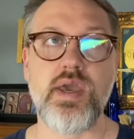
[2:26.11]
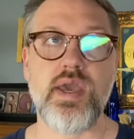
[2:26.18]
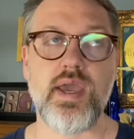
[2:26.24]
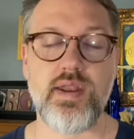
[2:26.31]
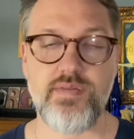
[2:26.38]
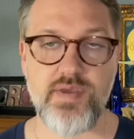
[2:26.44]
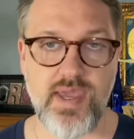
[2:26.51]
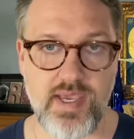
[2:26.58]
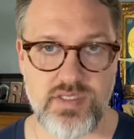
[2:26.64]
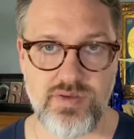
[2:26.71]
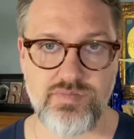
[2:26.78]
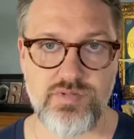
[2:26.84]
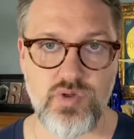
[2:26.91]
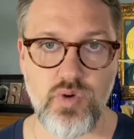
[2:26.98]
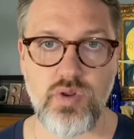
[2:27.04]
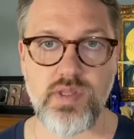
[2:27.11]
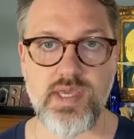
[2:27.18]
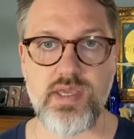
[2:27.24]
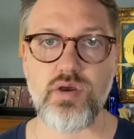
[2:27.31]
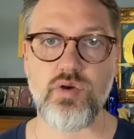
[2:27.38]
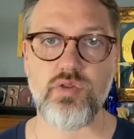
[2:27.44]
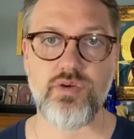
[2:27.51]
And in the case of
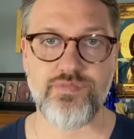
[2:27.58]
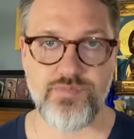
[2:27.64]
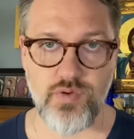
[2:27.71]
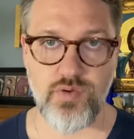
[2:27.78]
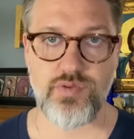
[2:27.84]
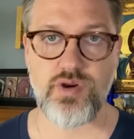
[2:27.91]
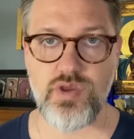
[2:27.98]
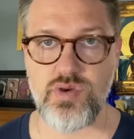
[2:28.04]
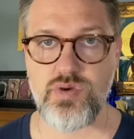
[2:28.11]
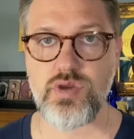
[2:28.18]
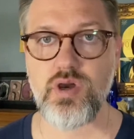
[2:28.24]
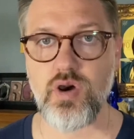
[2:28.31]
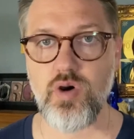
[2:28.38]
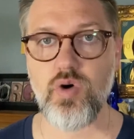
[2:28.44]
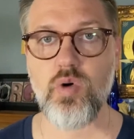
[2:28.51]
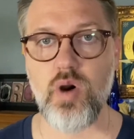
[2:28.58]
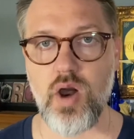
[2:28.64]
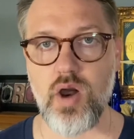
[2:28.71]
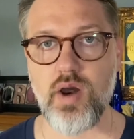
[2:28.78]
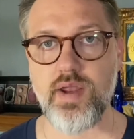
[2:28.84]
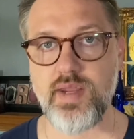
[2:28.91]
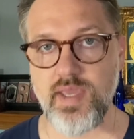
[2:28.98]
Duolingo, the further you go
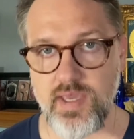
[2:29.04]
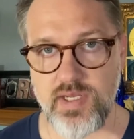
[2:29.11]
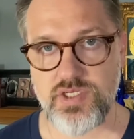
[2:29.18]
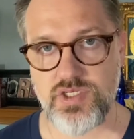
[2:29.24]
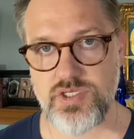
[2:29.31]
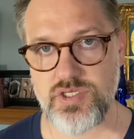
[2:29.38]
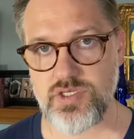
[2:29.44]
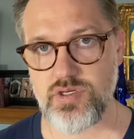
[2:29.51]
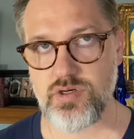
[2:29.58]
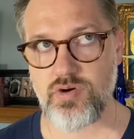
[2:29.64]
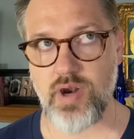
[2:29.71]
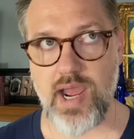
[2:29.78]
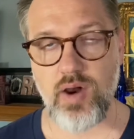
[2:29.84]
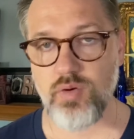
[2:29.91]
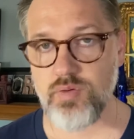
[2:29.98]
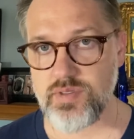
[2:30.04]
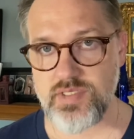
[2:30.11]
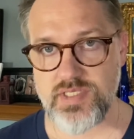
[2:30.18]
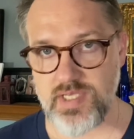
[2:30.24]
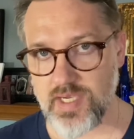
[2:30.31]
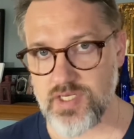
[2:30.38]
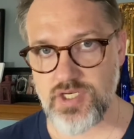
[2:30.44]
on each crown
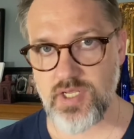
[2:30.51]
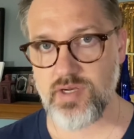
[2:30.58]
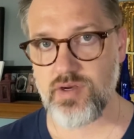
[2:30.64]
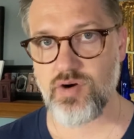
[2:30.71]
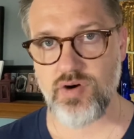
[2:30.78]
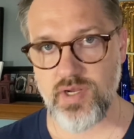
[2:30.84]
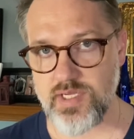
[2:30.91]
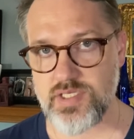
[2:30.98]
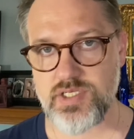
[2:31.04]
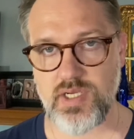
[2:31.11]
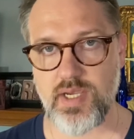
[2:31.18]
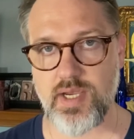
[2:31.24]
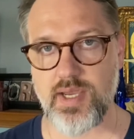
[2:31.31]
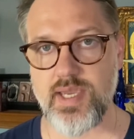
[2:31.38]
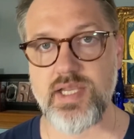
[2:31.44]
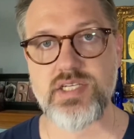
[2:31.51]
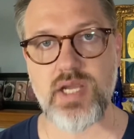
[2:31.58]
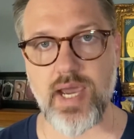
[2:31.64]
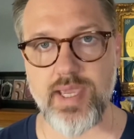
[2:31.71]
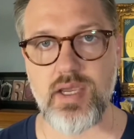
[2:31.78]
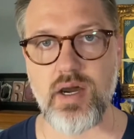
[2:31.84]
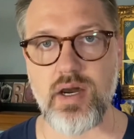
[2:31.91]
section or each
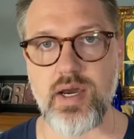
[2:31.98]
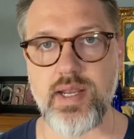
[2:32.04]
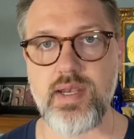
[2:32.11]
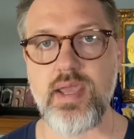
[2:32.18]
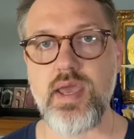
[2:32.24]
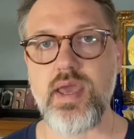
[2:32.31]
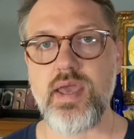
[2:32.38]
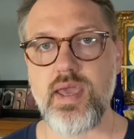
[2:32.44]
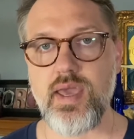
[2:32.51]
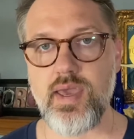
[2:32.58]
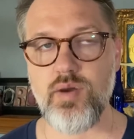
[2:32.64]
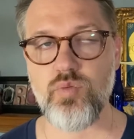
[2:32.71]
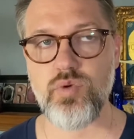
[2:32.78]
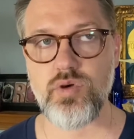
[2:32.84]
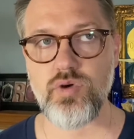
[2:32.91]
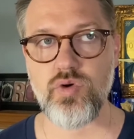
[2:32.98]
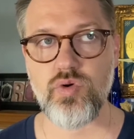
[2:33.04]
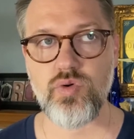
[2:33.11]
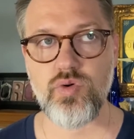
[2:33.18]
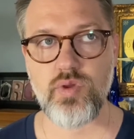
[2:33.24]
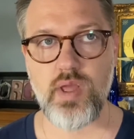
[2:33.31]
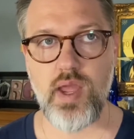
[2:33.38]
icon, it
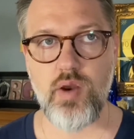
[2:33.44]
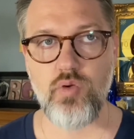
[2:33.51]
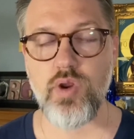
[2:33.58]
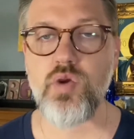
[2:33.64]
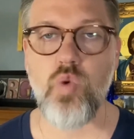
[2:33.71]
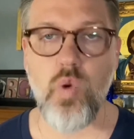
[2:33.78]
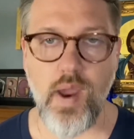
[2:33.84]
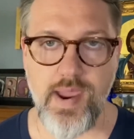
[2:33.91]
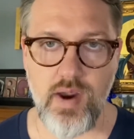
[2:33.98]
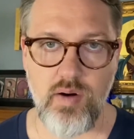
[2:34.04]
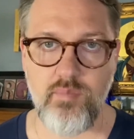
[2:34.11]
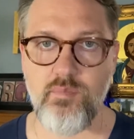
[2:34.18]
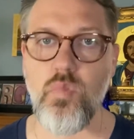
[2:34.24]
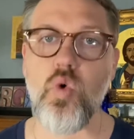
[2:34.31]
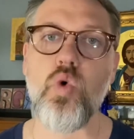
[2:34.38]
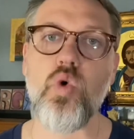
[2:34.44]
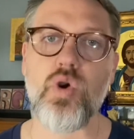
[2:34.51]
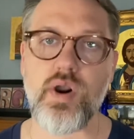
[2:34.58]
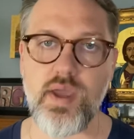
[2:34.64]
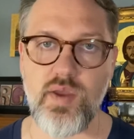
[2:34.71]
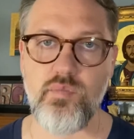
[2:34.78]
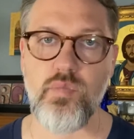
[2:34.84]
will require
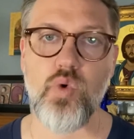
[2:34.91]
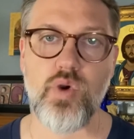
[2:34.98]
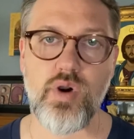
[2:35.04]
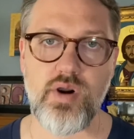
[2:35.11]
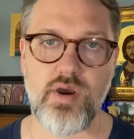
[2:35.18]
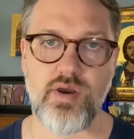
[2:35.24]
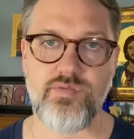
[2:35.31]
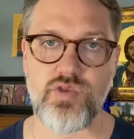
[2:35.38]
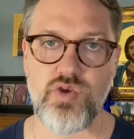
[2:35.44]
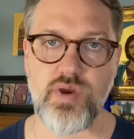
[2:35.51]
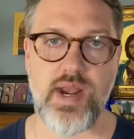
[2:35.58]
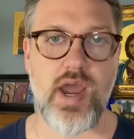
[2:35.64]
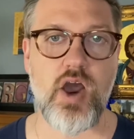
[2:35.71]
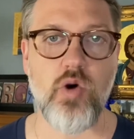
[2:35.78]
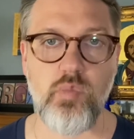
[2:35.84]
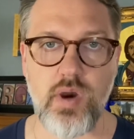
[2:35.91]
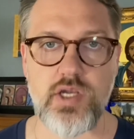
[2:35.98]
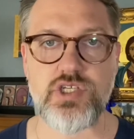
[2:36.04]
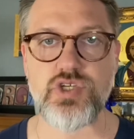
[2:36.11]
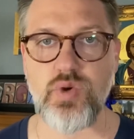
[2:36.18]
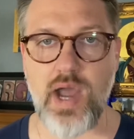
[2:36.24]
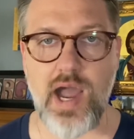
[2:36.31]
more and more of you and how
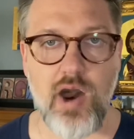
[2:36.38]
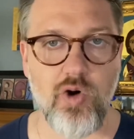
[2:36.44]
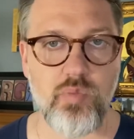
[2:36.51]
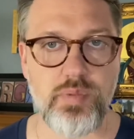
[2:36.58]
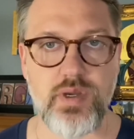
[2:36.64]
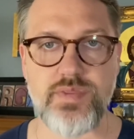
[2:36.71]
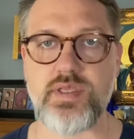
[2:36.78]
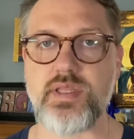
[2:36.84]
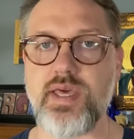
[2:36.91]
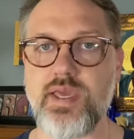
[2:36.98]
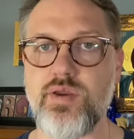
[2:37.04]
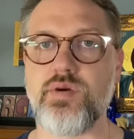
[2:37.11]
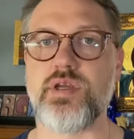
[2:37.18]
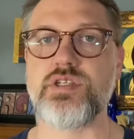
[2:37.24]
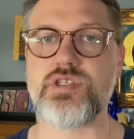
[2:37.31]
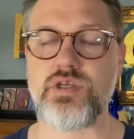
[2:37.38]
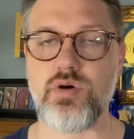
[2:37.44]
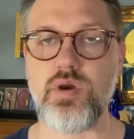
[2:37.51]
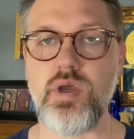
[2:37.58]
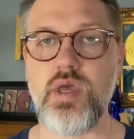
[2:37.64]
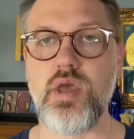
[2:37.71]
much you output the language. So